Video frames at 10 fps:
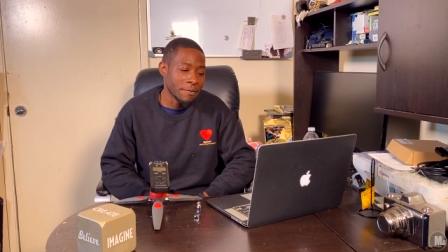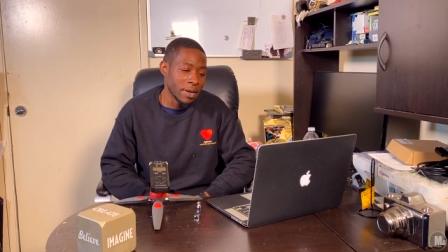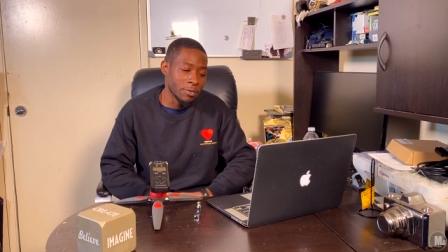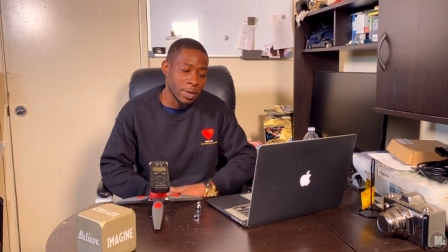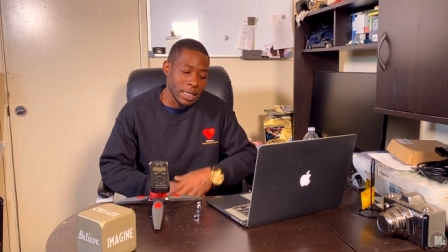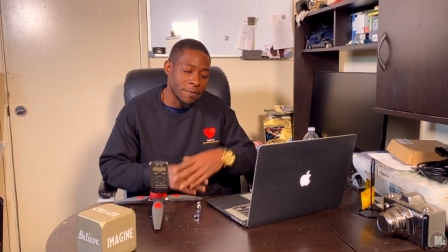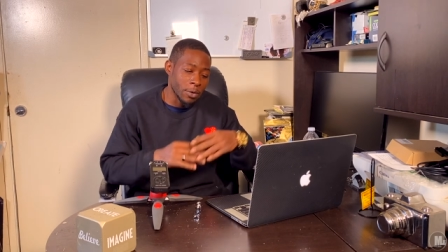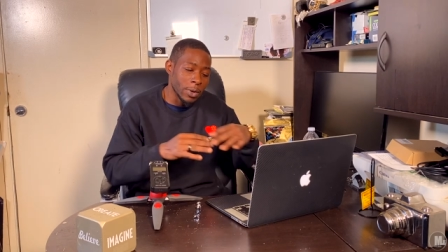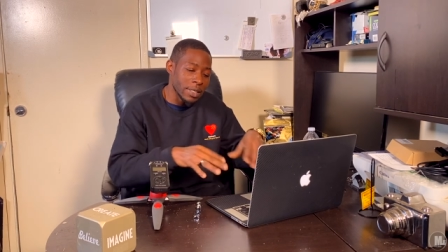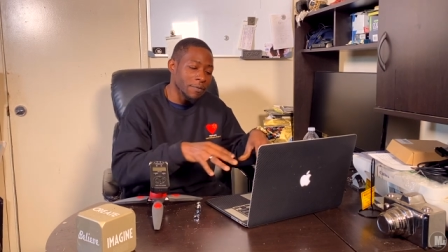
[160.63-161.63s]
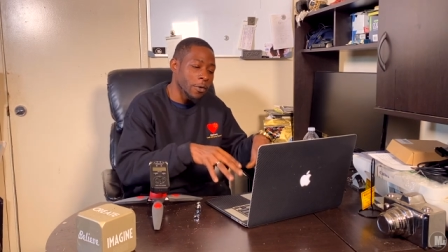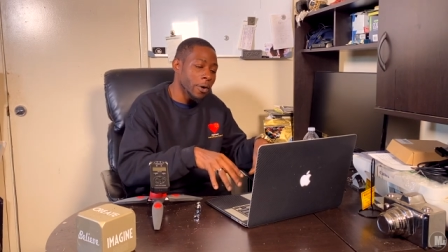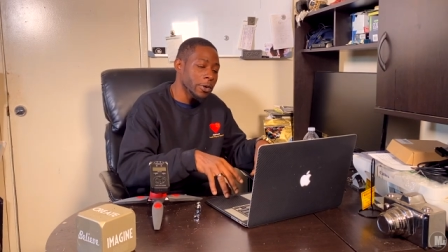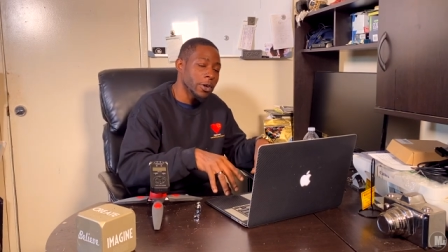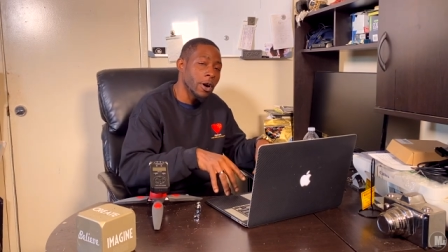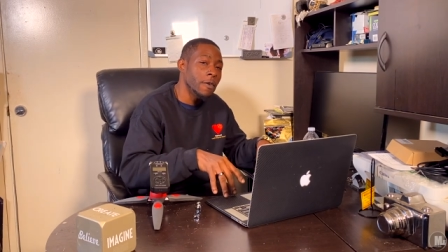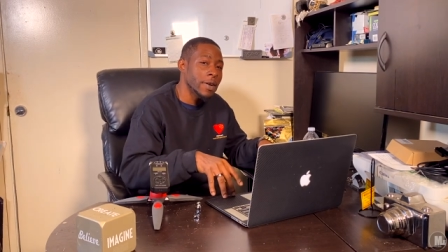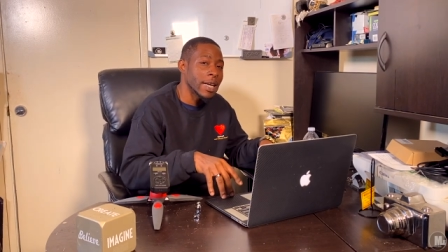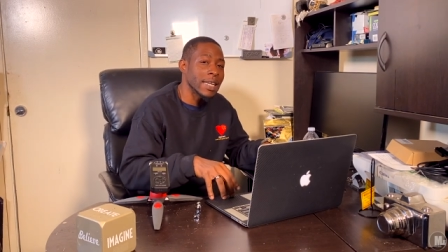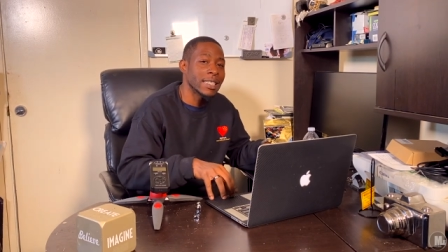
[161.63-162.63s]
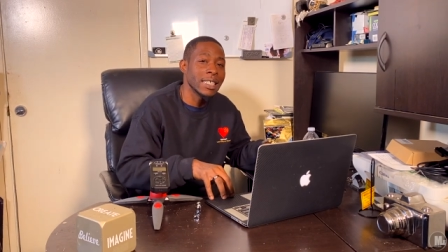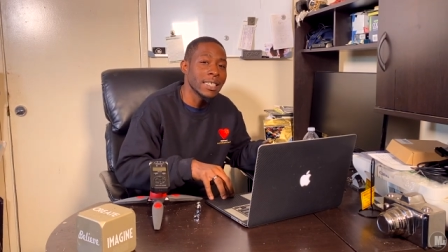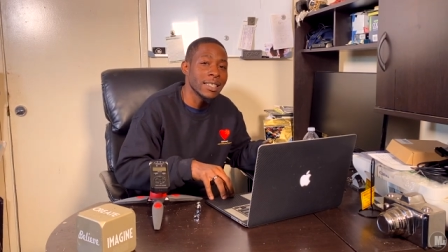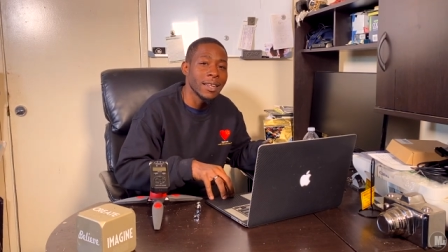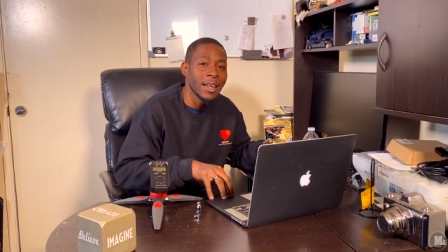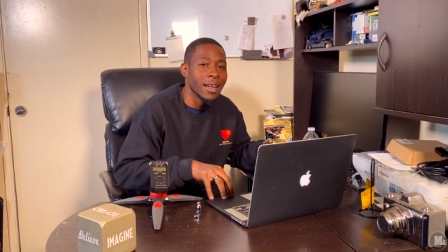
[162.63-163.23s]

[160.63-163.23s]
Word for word: And it was, if it wasn't for COVID-19,